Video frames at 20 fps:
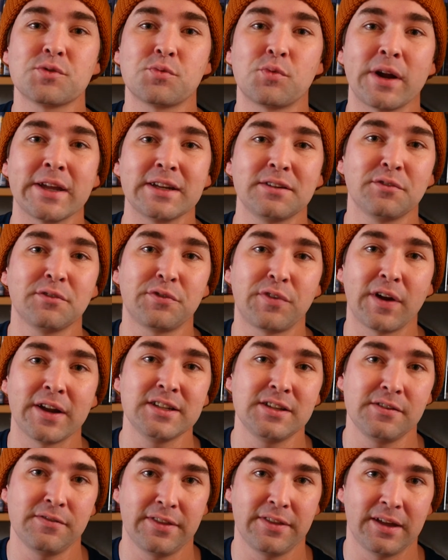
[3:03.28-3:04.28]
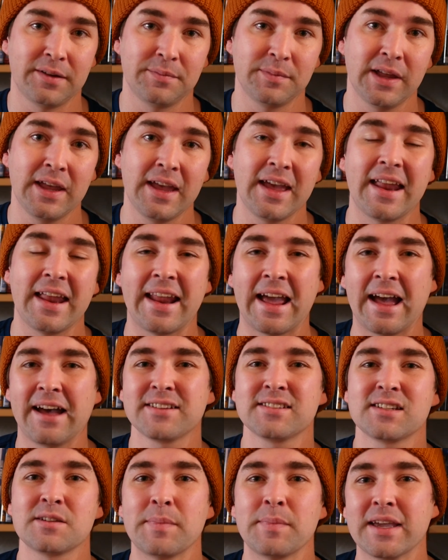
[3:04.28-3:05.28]
right in front of them and has
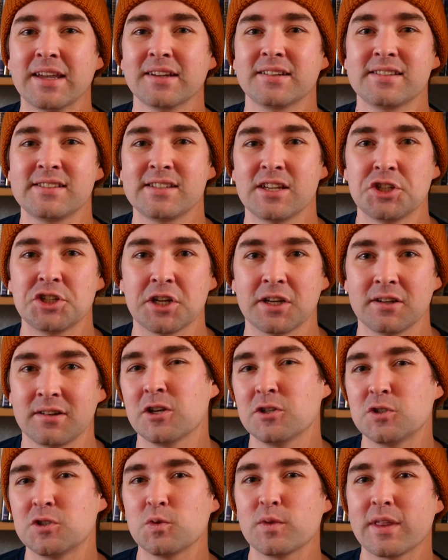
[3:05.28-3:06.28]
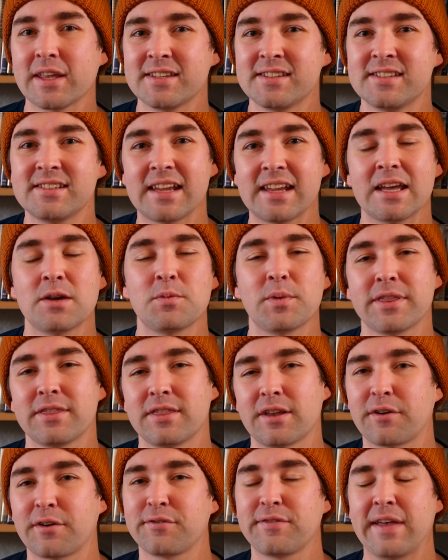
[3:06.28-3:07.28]
to make a decision. Do they stay with
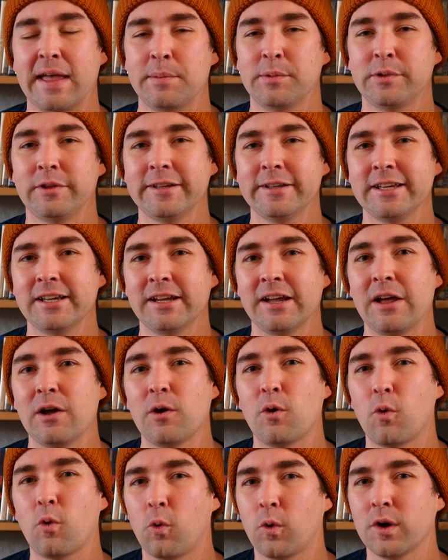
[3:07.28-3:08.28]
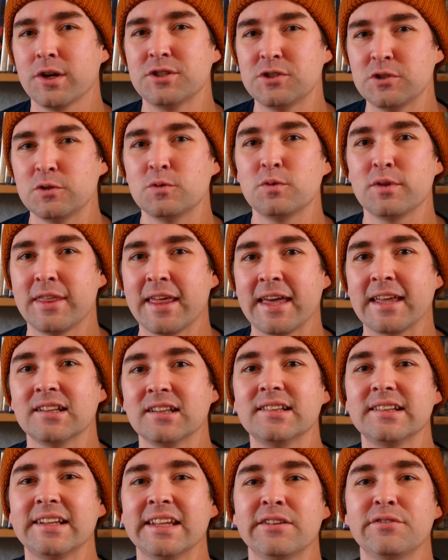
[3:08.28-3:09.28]
their family, or do they
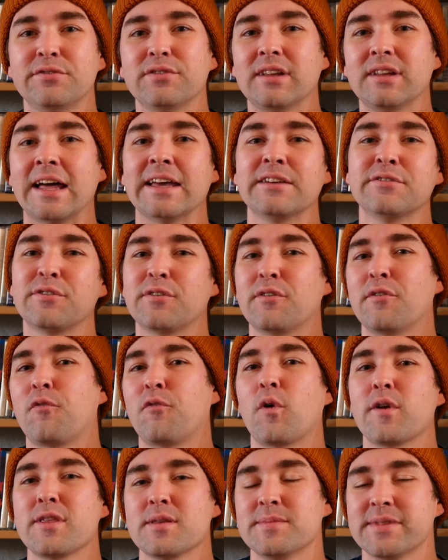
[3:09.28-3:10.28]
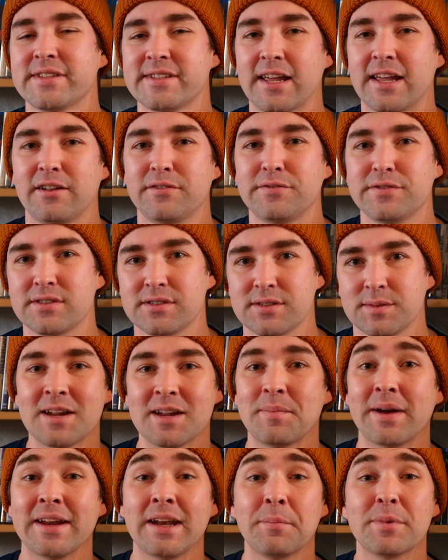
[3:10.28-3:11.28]
live life for themselves? At
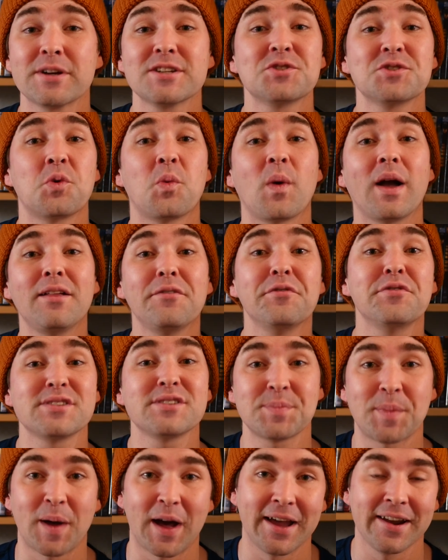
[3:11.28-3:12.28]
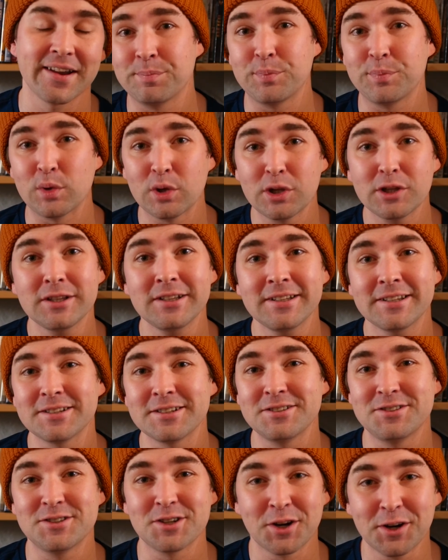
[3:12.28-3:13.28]
my number 12 spot, Bull
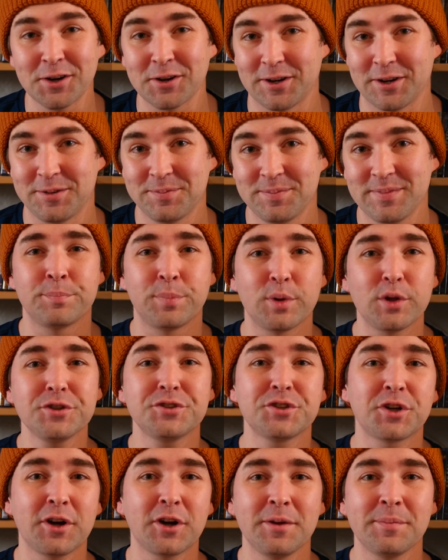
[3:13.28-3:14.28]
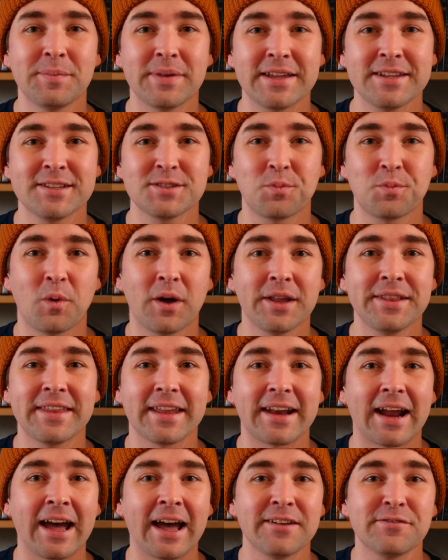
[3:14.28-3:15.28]
Durham. Bull Durham is one
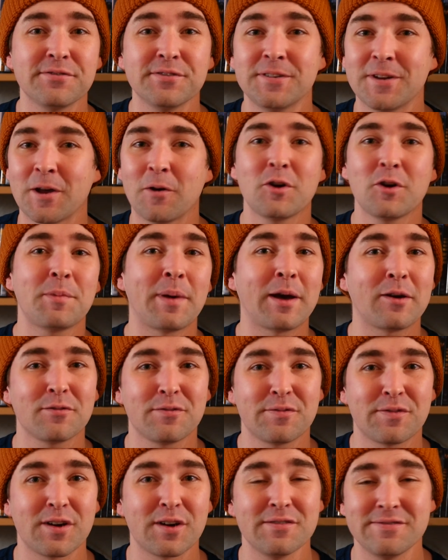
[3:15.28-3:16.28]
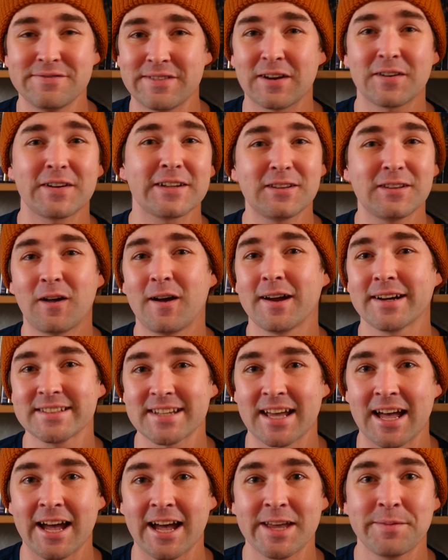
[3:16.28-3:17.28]
that I've known about for a very long
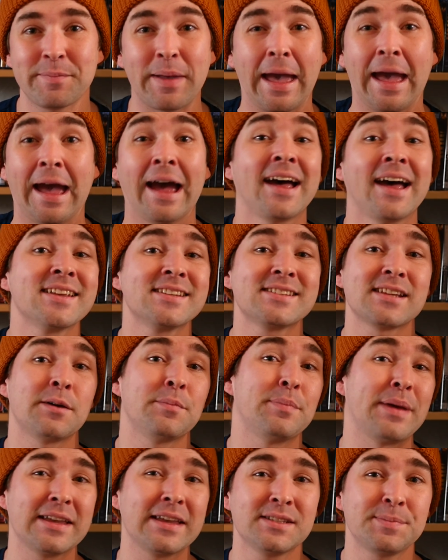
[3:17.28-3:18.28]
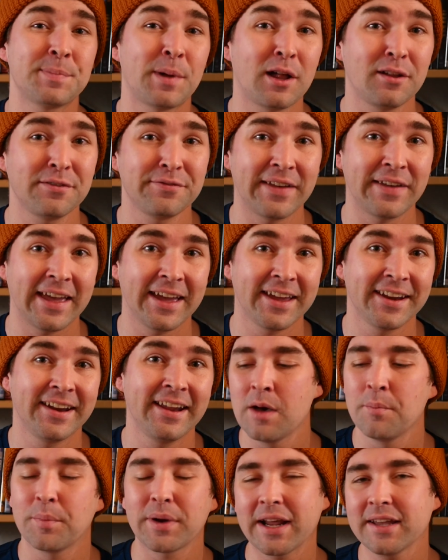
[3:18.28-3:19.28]
time as a baseball fan,
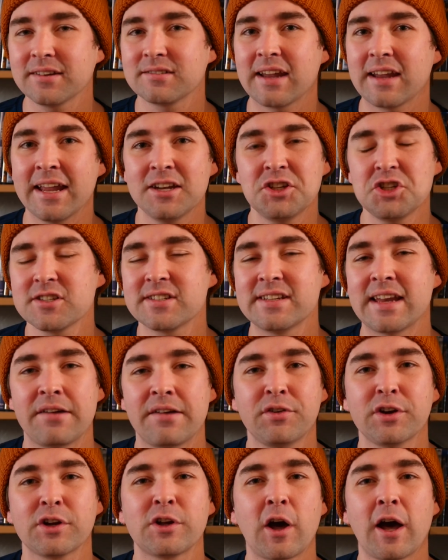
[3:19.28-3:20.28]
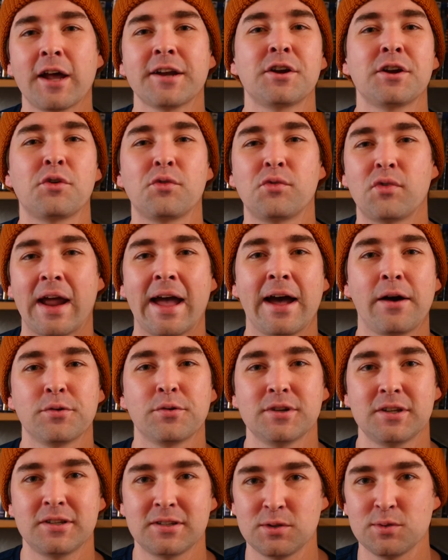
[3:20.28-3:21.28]
but I had just never gotten around
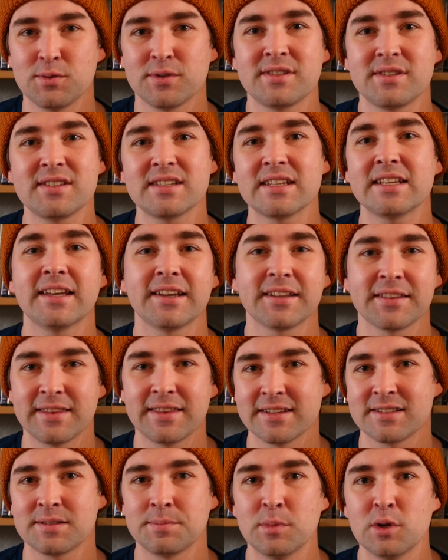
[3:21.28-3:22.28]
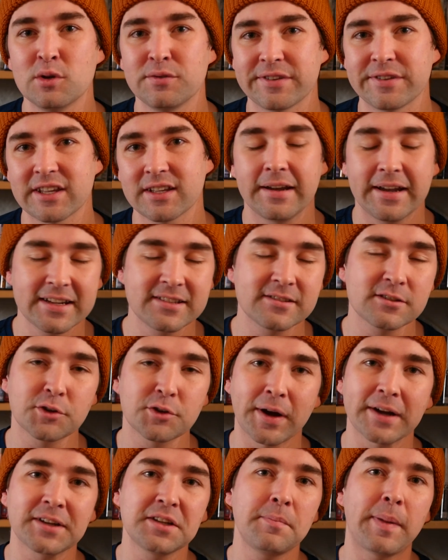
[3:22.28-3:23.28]
to seeing this movie. It's
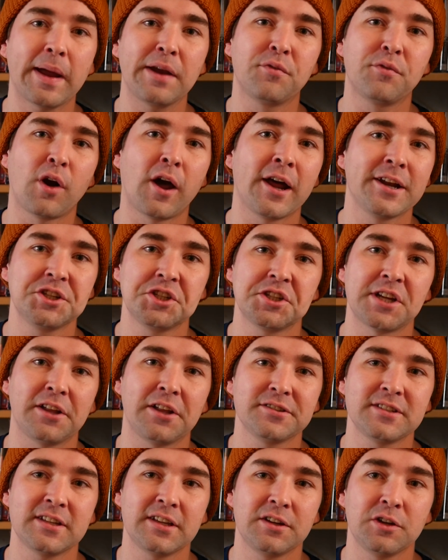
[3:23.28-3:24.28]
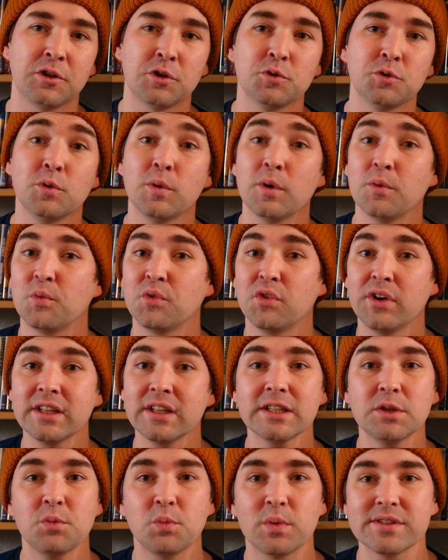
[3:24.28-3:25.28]
directed by Ron Shelton, who
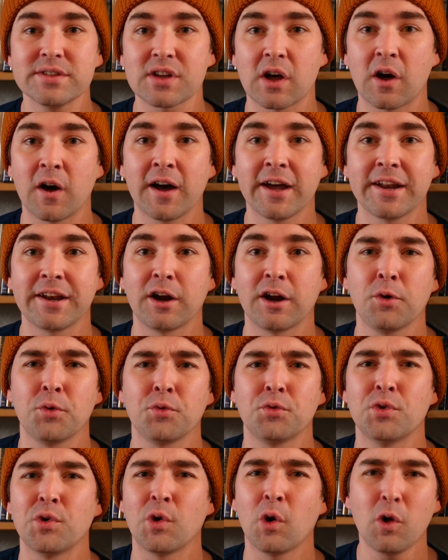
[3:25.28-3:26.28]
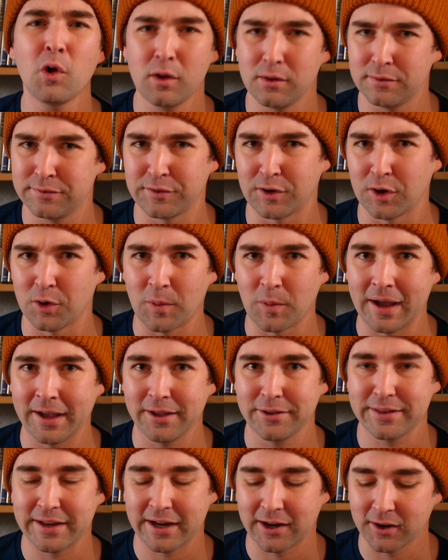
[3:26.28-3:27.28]
really was on a roll for a while
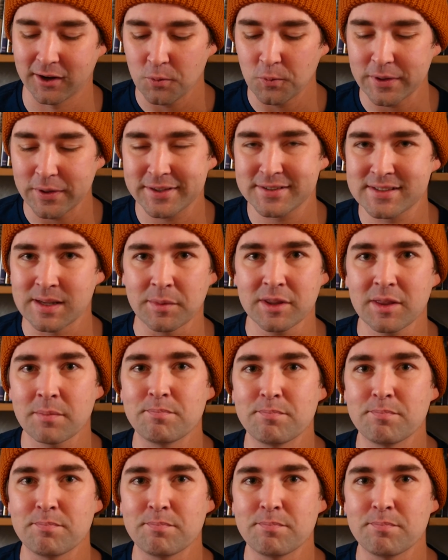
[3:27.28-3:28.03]
there with some of the